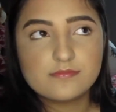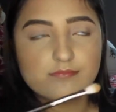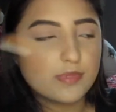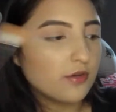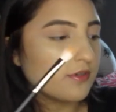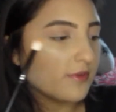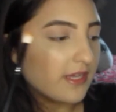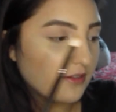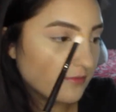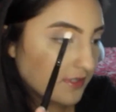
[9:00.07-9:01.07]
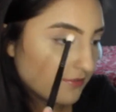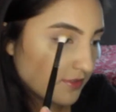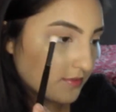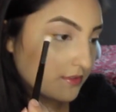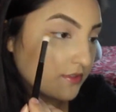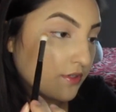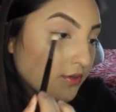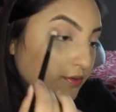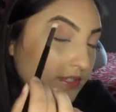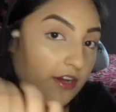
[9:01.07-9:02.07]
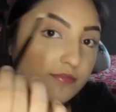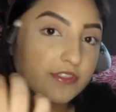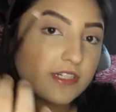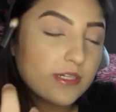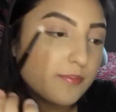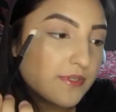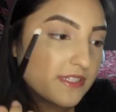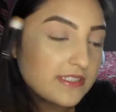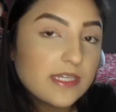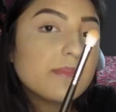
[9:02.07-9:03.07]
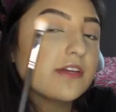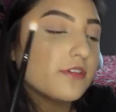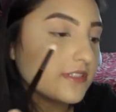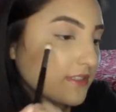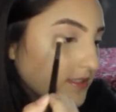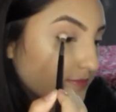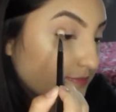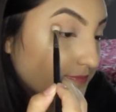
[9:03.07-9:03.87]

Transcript: blow it away or whatever. So now I'm just going to put this in my crease.